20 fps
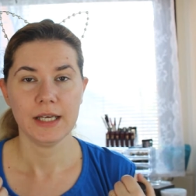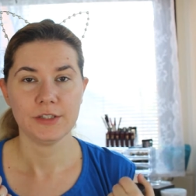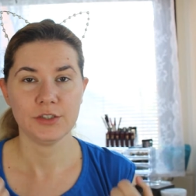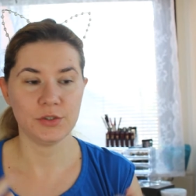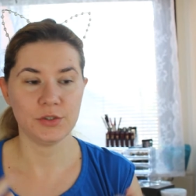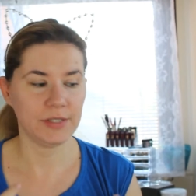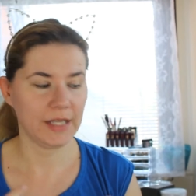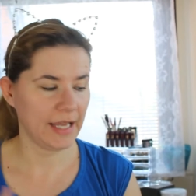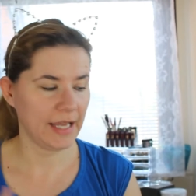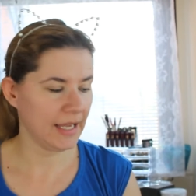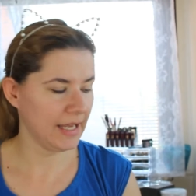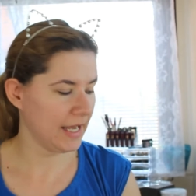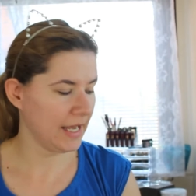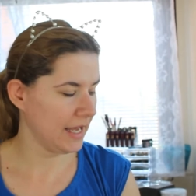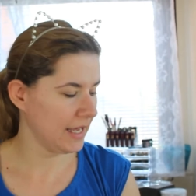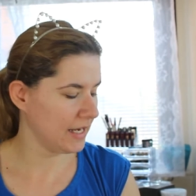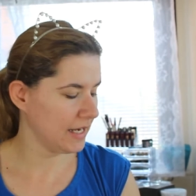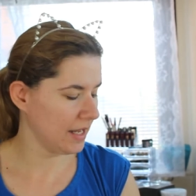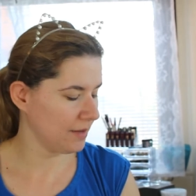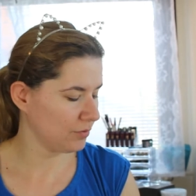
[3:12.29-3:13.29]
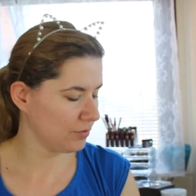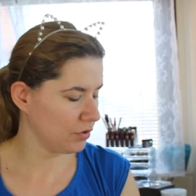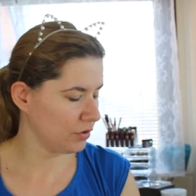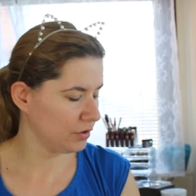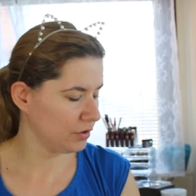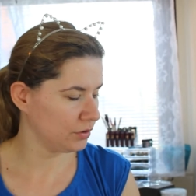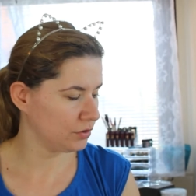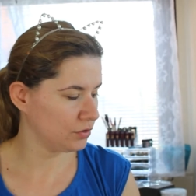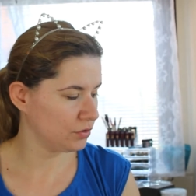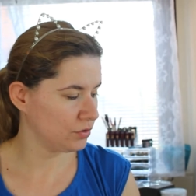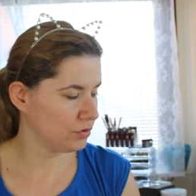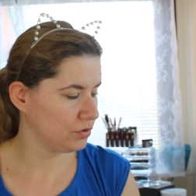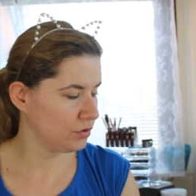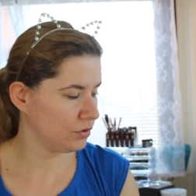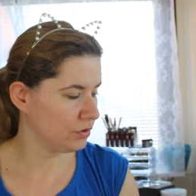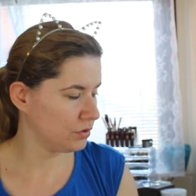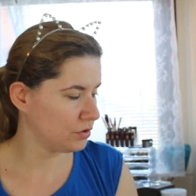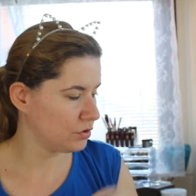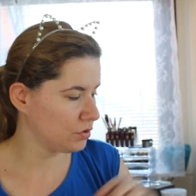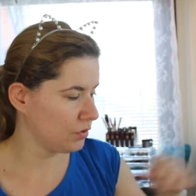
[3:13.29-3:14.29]
today and I'm going to
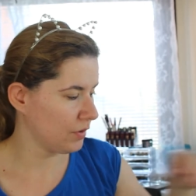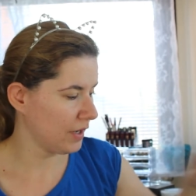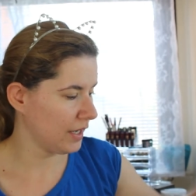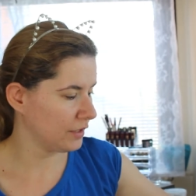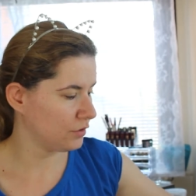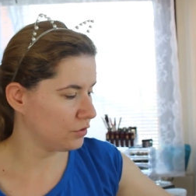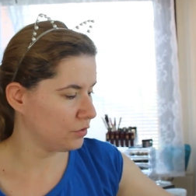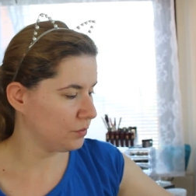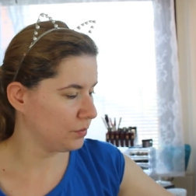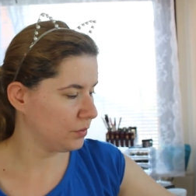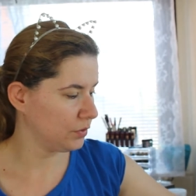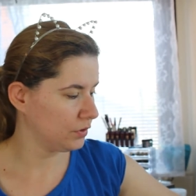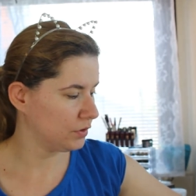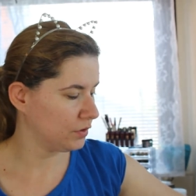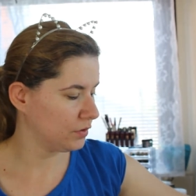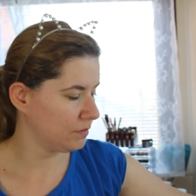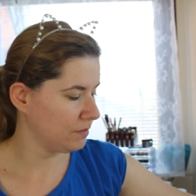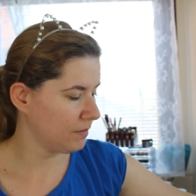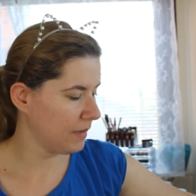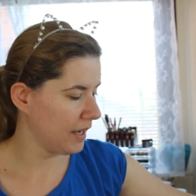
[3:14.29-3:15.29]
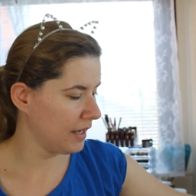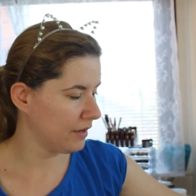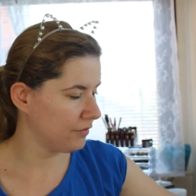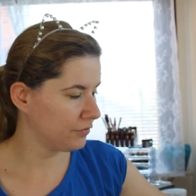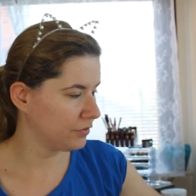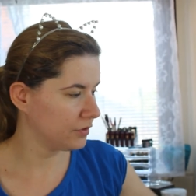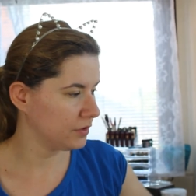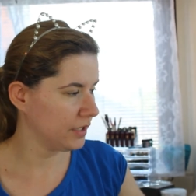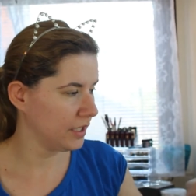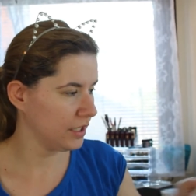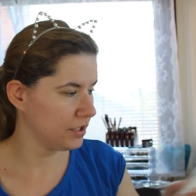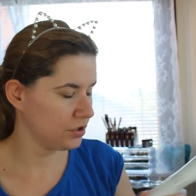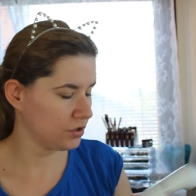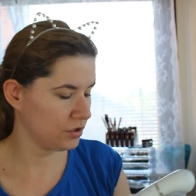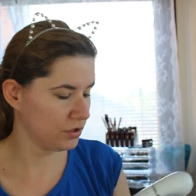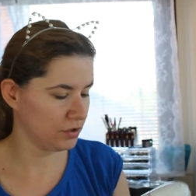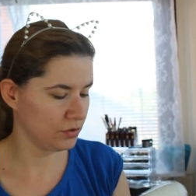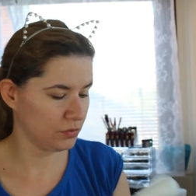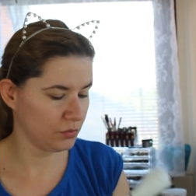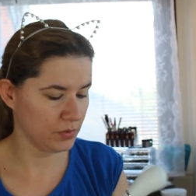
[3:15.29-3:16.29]
do, try to put my
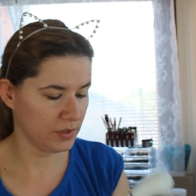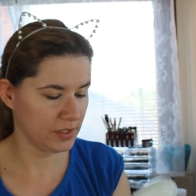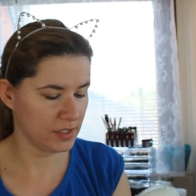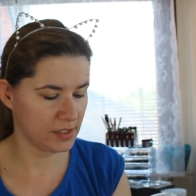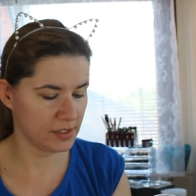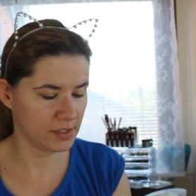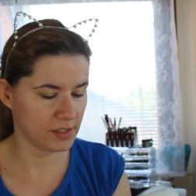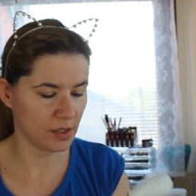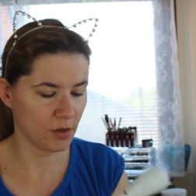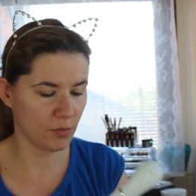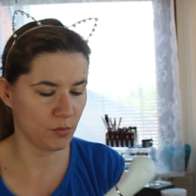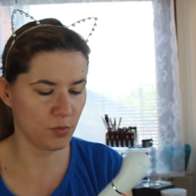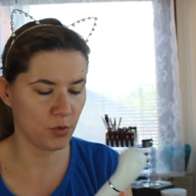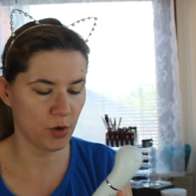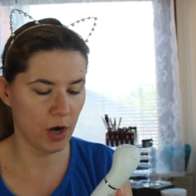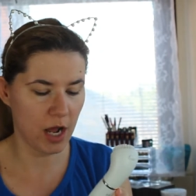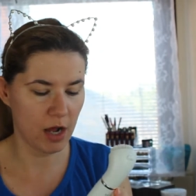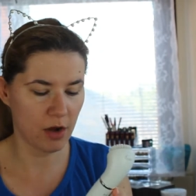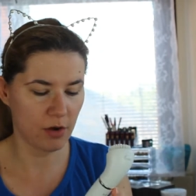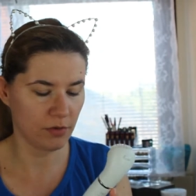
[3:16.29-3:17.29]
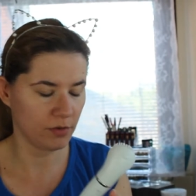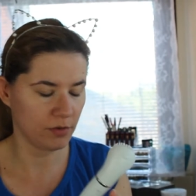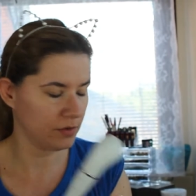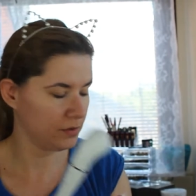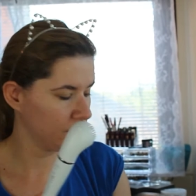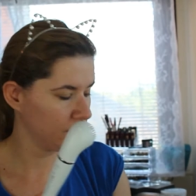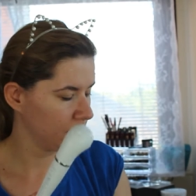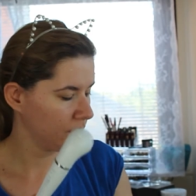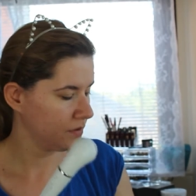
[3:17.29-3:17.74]
foundation with this brown